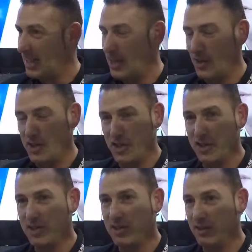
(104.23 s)
and I
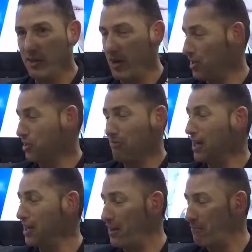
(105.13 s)
just I just
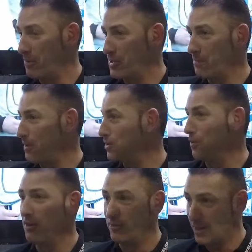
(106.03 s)
rang the number and spoke to
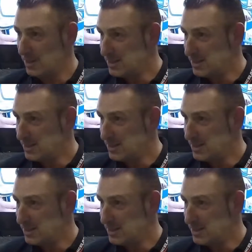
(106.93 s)
Oliver,